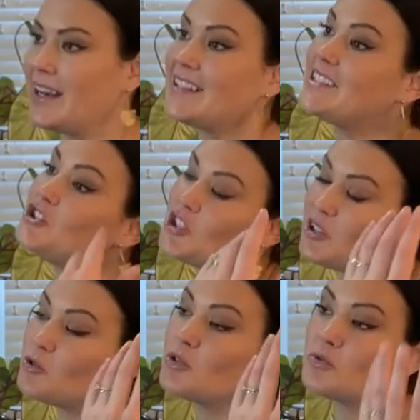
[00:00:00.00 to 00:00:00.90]
a
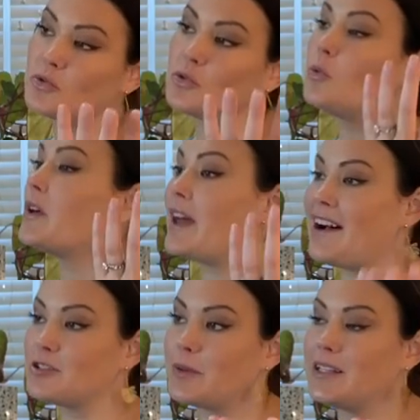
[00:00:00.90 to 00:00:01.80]
general rule with
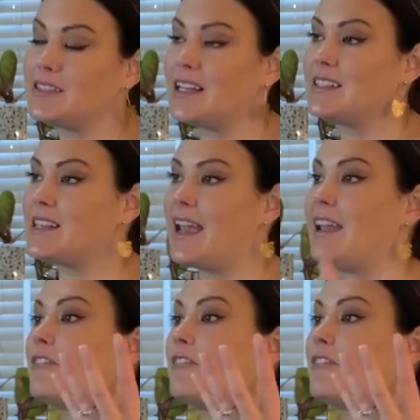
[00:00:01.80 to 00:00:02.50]
houseplants, I say if